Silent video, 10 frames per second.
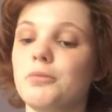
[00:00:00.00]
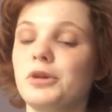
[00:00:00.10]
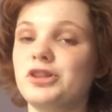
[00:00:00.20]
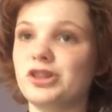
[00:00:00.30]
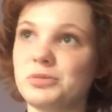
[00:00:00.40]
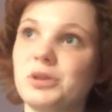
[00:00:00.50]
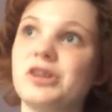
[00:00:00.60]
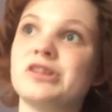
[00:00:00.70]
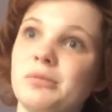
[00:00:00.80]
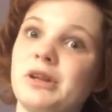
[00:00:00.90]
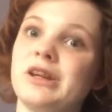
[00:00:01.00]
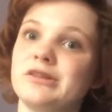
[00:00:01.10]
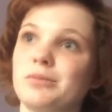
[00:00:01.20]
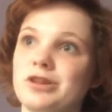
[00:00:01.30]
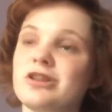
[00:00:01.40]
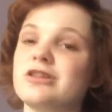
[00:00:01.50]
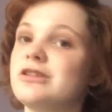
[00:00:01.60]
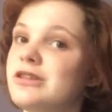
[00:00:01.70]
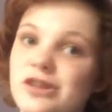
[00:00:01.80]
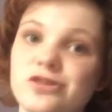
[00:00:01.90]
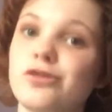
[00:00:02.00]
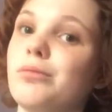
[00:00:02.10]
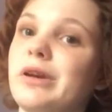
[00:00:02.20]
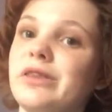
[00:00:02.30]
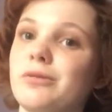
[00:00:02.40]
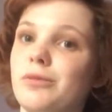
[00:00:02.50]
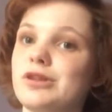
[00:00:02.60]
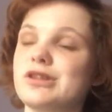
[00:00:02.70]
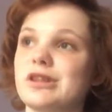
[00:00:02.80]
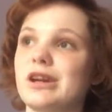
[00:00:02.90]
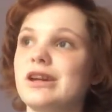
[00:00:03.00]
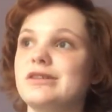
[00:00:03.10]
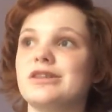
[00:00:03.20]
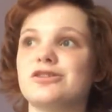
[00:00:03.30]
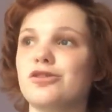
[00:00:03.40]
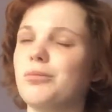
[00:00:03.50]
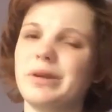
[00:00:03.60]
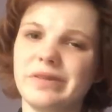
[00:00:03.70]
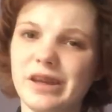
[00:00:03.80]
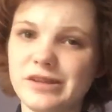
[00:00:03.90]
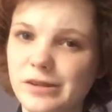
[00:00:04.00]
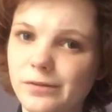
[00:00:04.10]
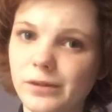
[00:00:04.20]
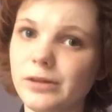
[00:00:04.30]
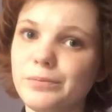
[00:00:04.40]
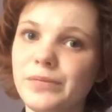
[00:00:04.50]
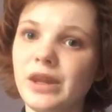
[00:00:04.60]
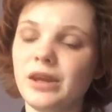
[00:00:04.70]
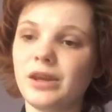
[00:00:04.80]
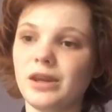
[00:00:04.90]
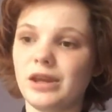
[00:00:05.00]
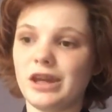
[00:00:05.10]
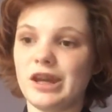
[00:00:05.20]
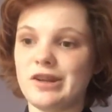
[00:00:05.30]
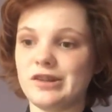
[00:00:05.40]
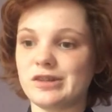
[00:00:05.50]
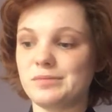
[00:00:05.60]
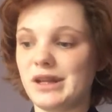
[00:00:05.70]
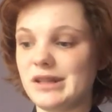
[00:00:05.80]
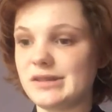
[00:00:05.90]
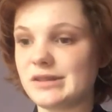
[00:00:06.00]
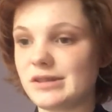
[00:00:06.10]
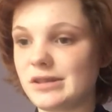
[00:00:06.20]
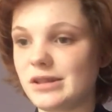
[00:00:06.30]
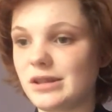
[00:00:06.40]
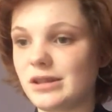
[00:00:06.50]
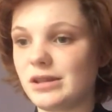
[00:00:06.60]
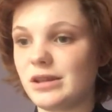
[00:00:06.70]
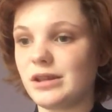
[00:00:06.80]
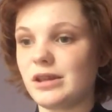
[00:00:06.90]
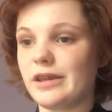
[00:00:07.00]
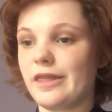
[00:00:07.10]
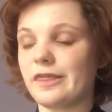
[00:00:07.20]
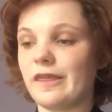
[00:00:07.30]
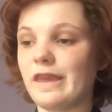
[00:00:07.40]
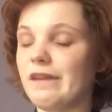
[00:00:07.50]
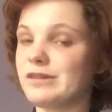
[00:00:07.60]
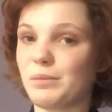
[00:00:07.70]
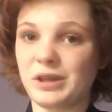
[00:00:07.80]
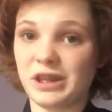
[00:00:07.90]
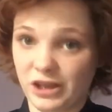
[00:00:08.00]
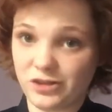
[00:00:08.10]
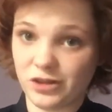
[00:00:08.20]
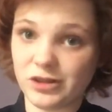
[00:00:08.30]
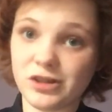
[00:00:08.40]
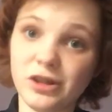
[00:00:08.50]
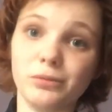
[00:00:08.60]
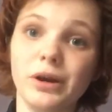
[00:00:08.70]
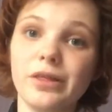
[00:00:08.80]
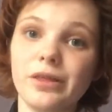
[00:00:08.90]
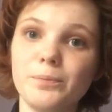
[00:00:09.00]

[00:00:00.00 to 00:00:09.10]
But just because someone has depression does not mean they're a monster. It does not mean they're different. It just means that they have something extra to deal with.